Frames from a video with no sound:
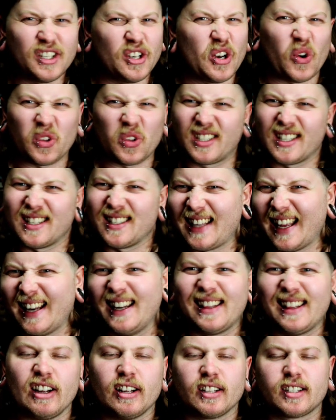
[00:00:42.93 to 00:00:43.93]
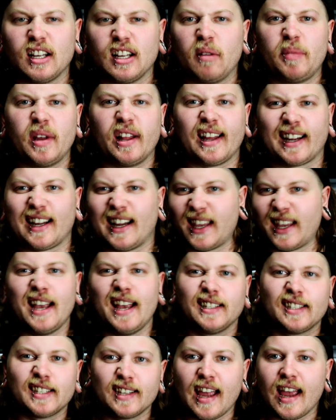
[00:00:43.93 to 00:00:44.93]
You know, this isn't anything that's gonna be like a
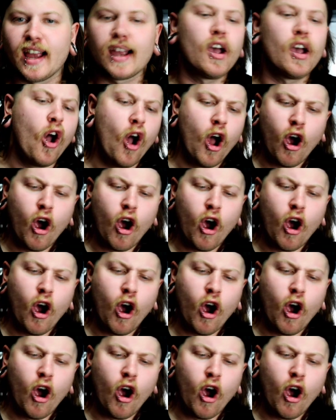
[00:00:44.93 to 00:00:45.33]
king snake